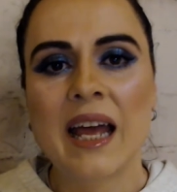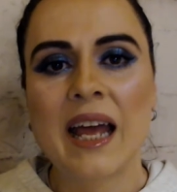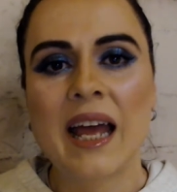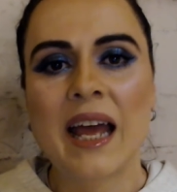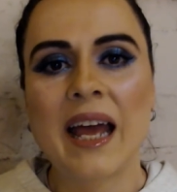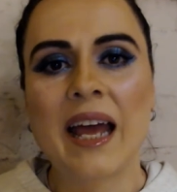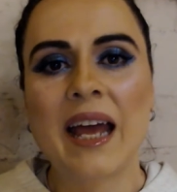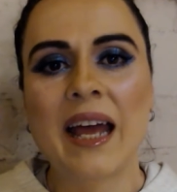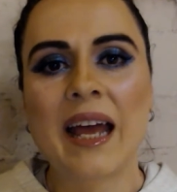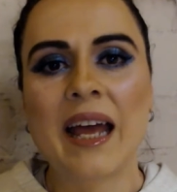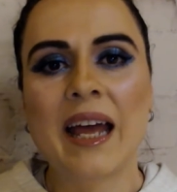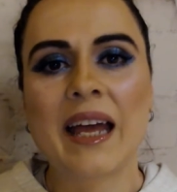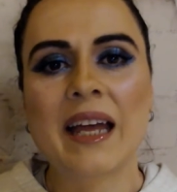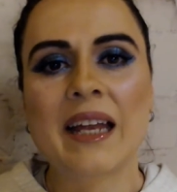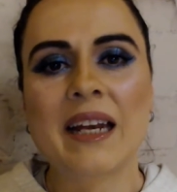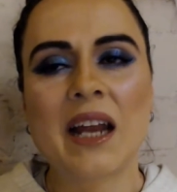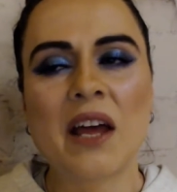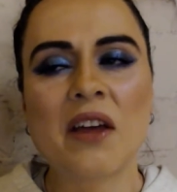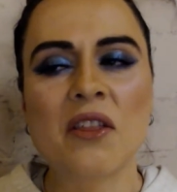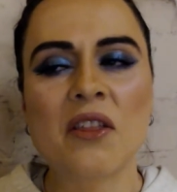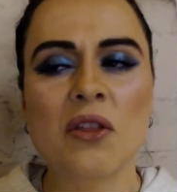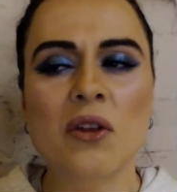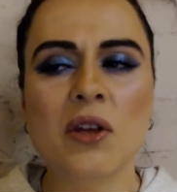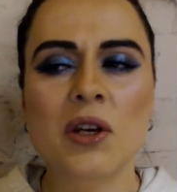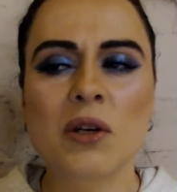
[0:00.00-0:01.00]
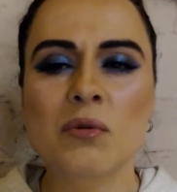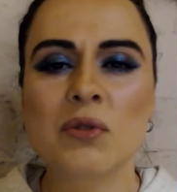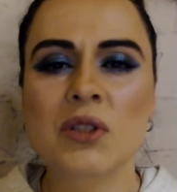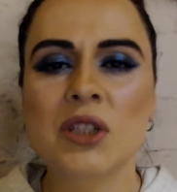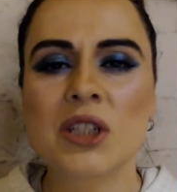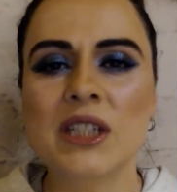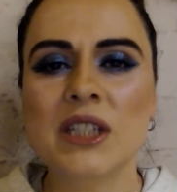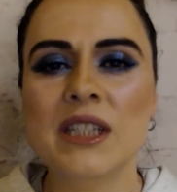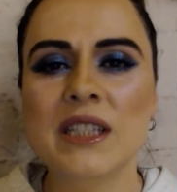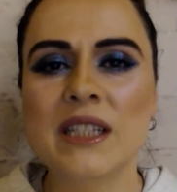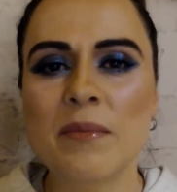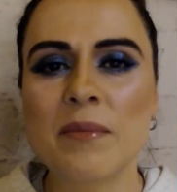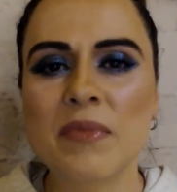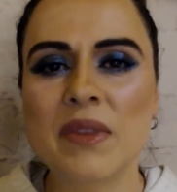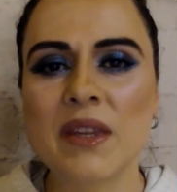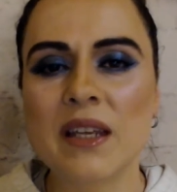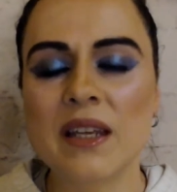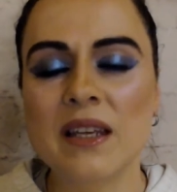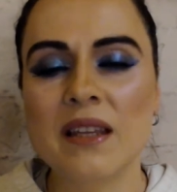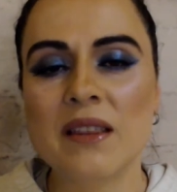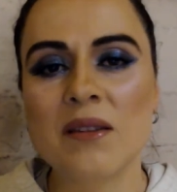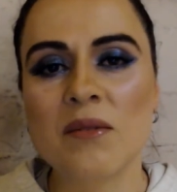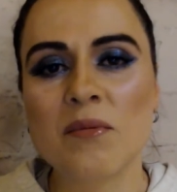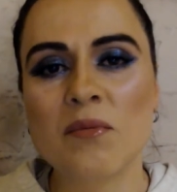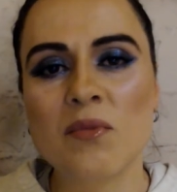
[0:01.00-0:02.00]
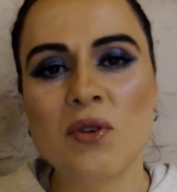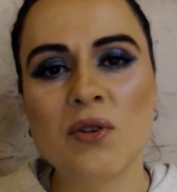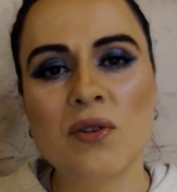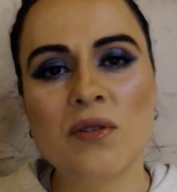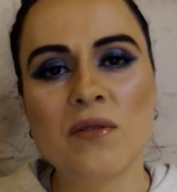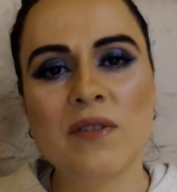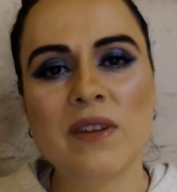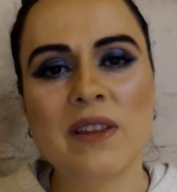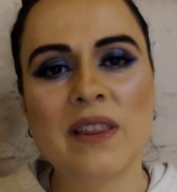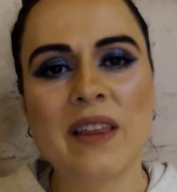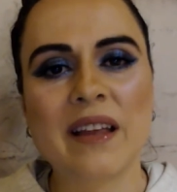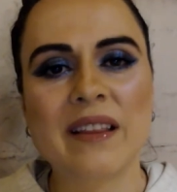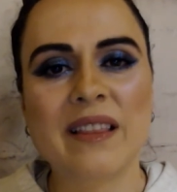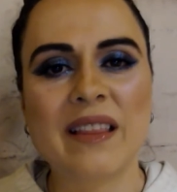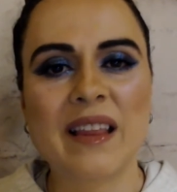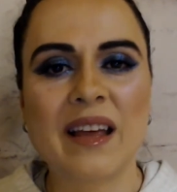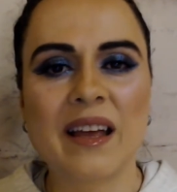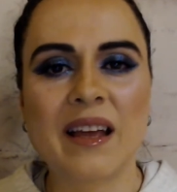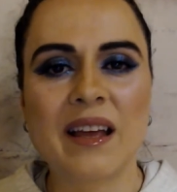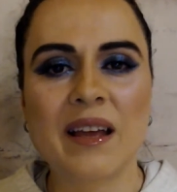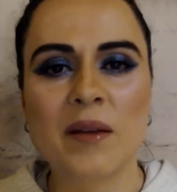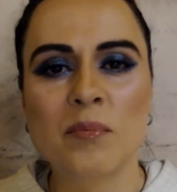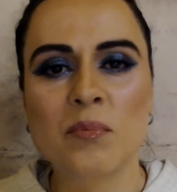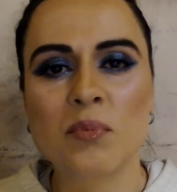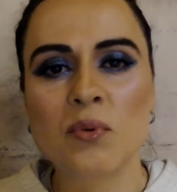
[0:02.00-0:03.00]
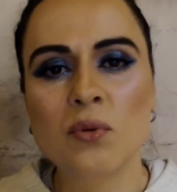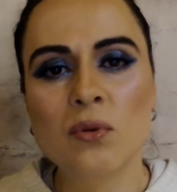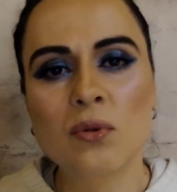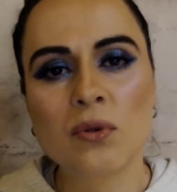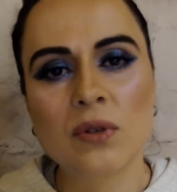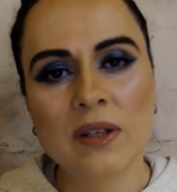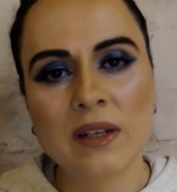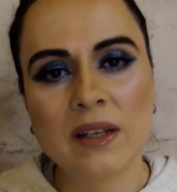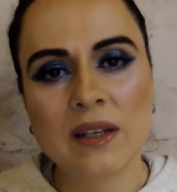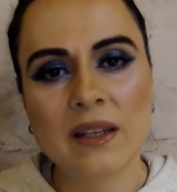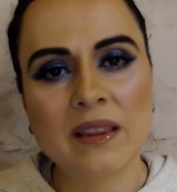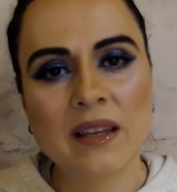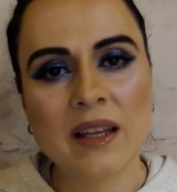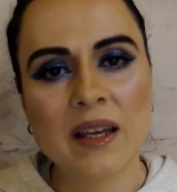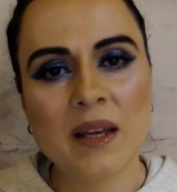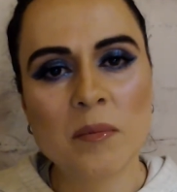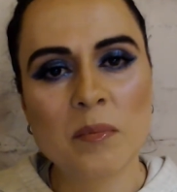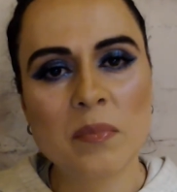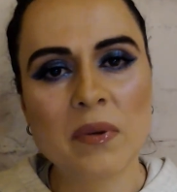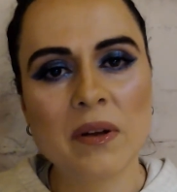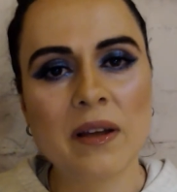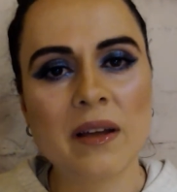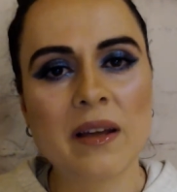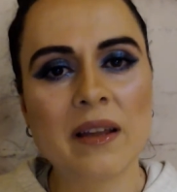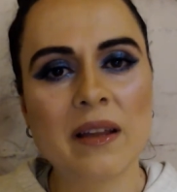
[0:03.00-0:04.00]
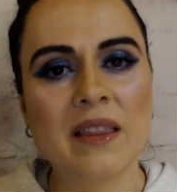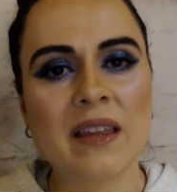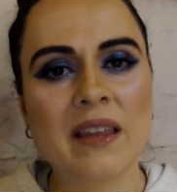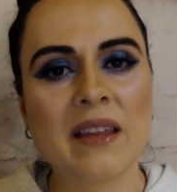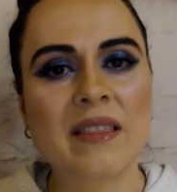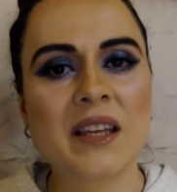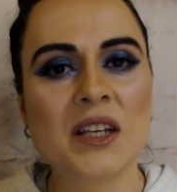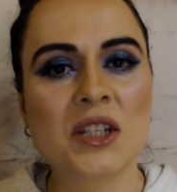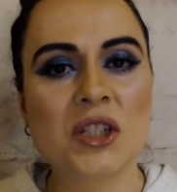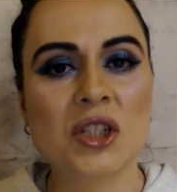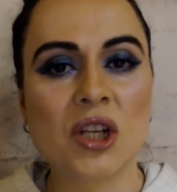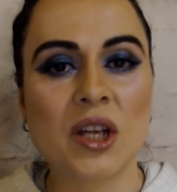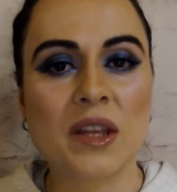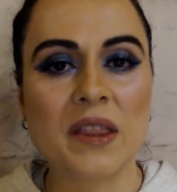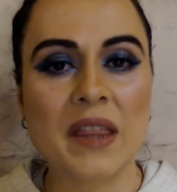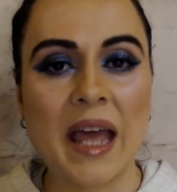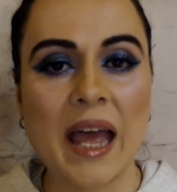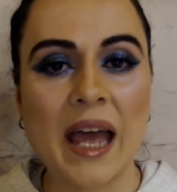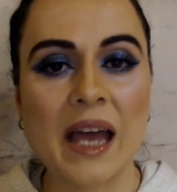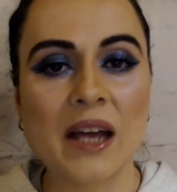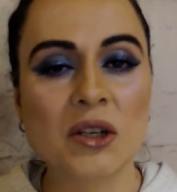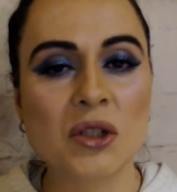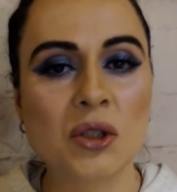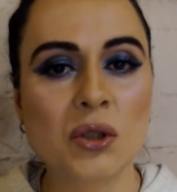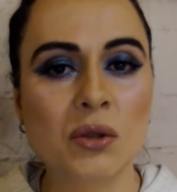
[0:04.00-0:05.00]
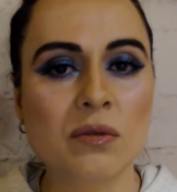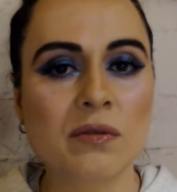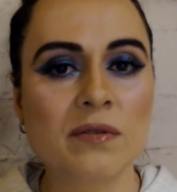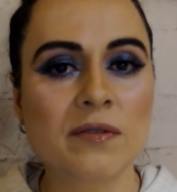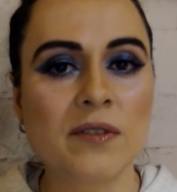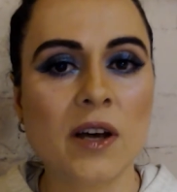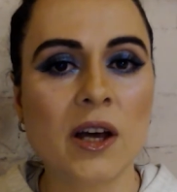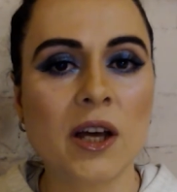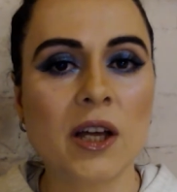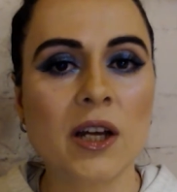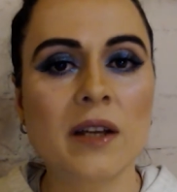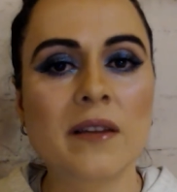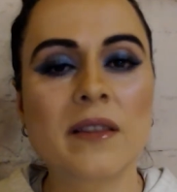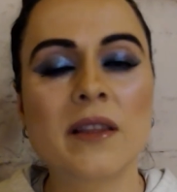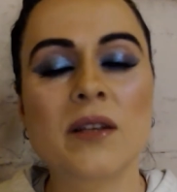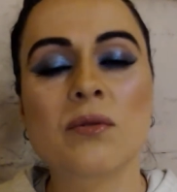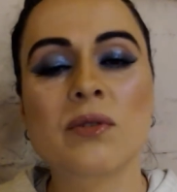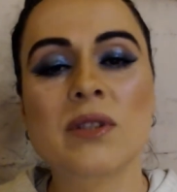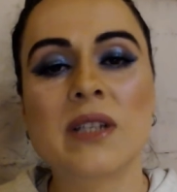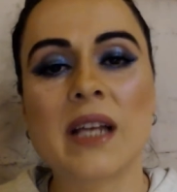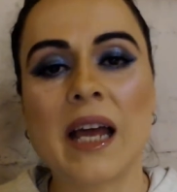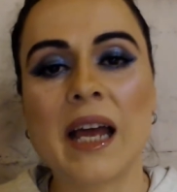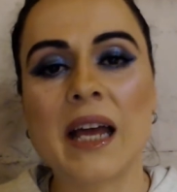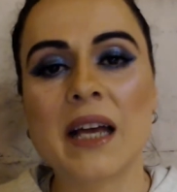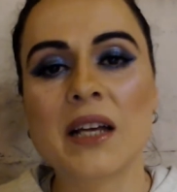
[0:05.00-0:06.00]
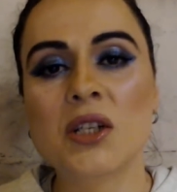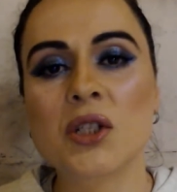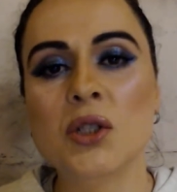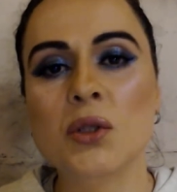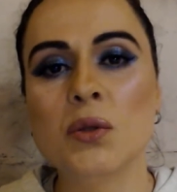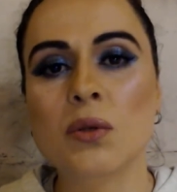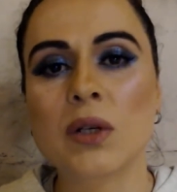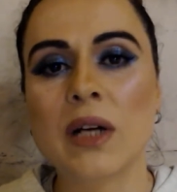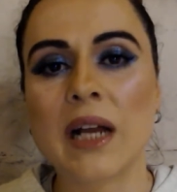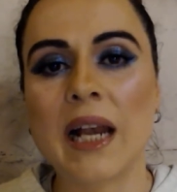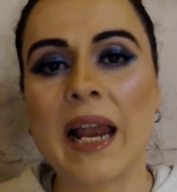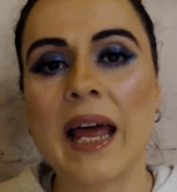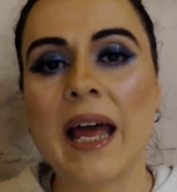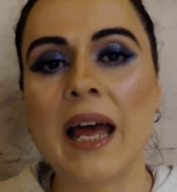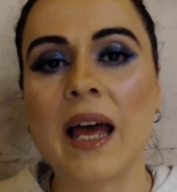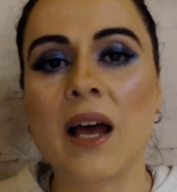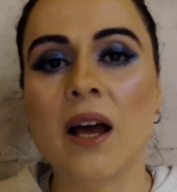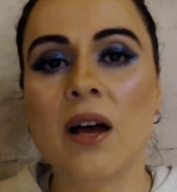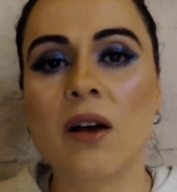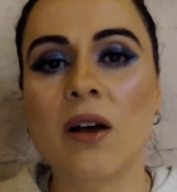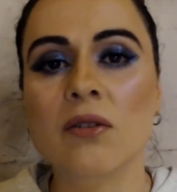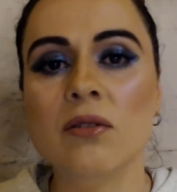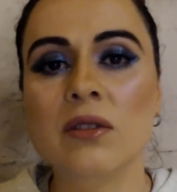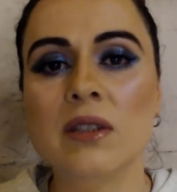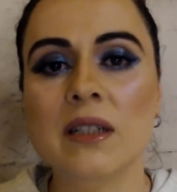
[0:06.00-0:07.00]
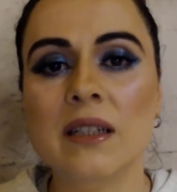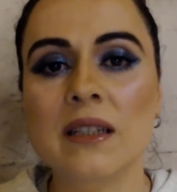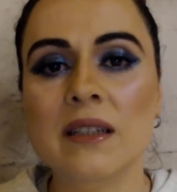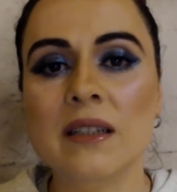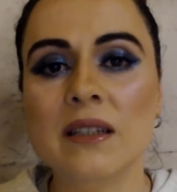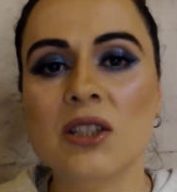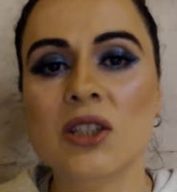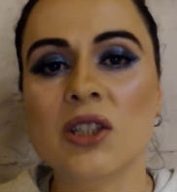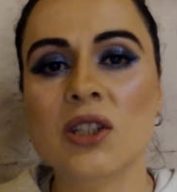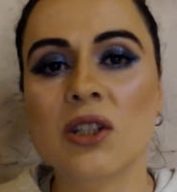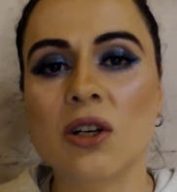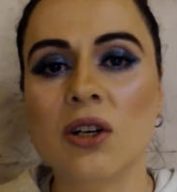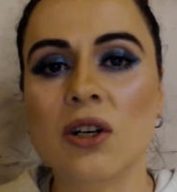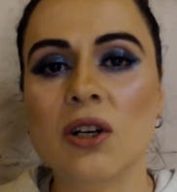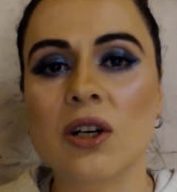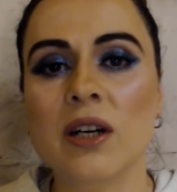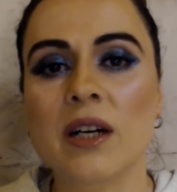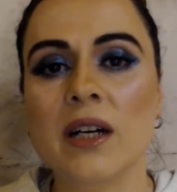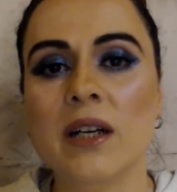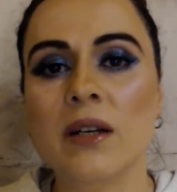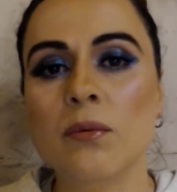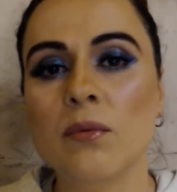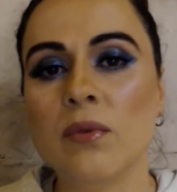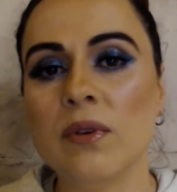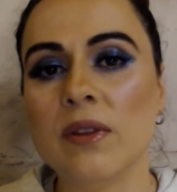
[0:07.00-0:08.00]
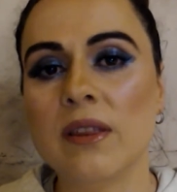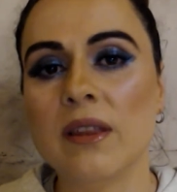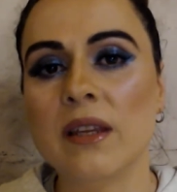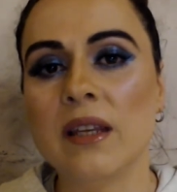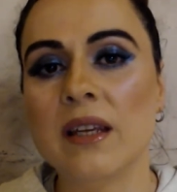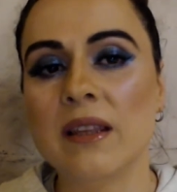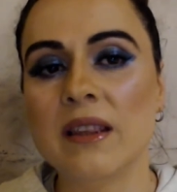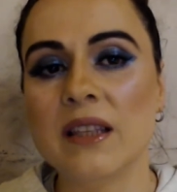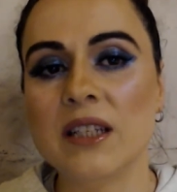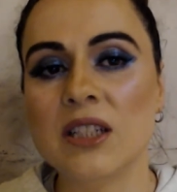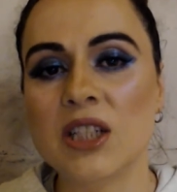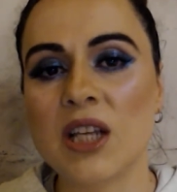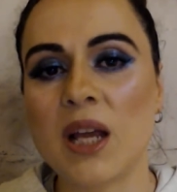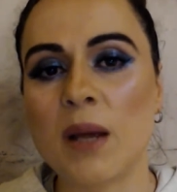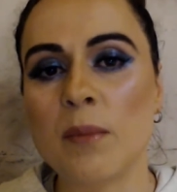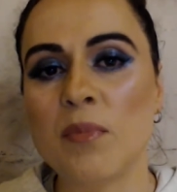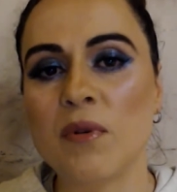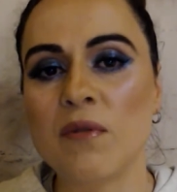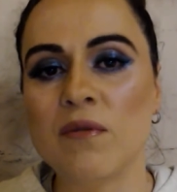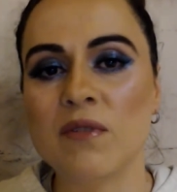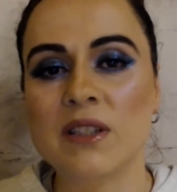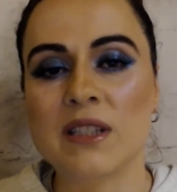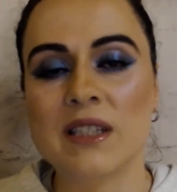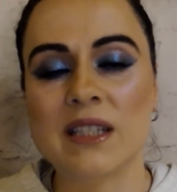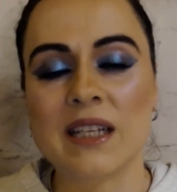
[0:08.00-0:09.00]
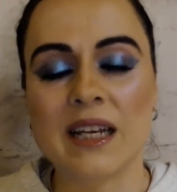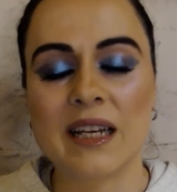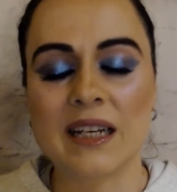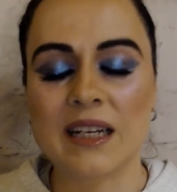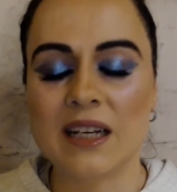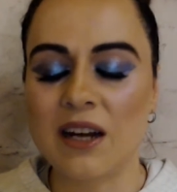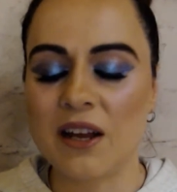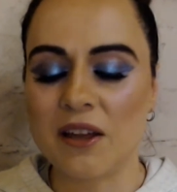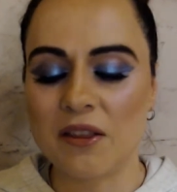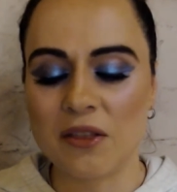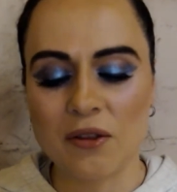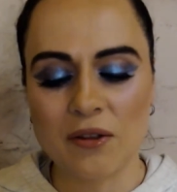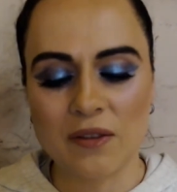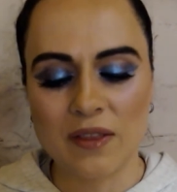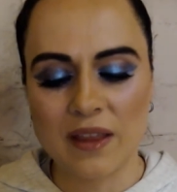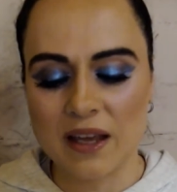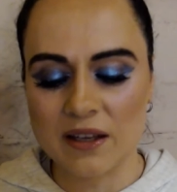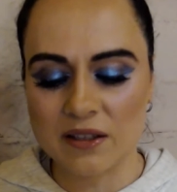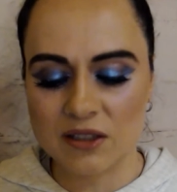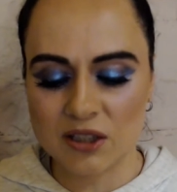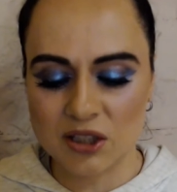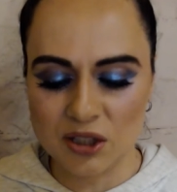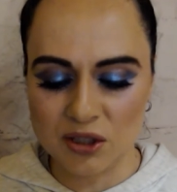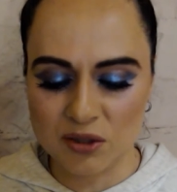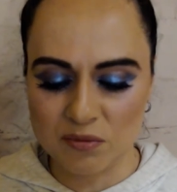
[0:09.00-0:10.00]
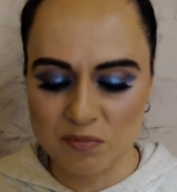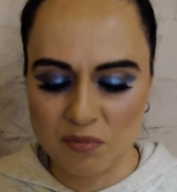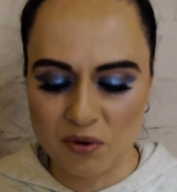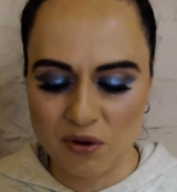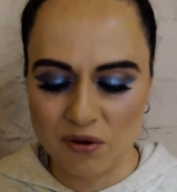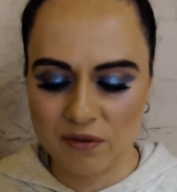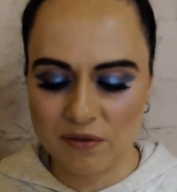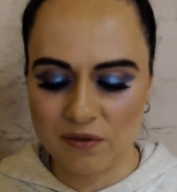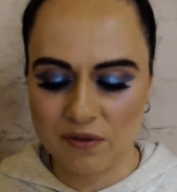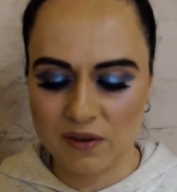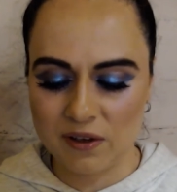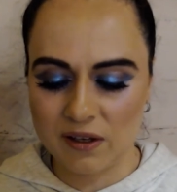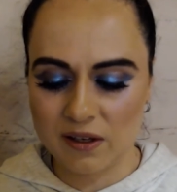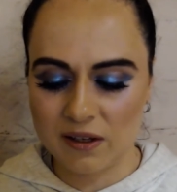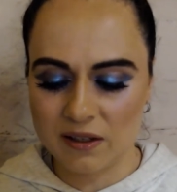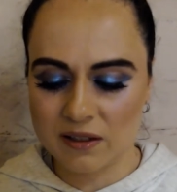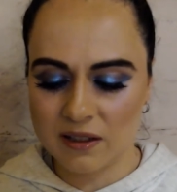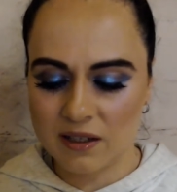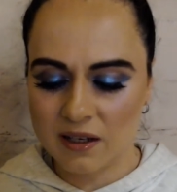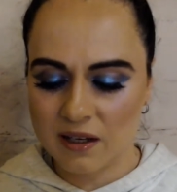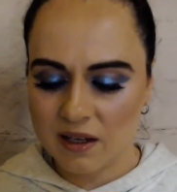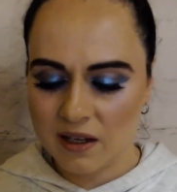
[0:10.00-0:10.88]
And I thought it was just something in the movie that they put in there, but then they showed the actual photo, and there was an actual cloud in the sky in the shape of a Z, and I thought that was just perfect.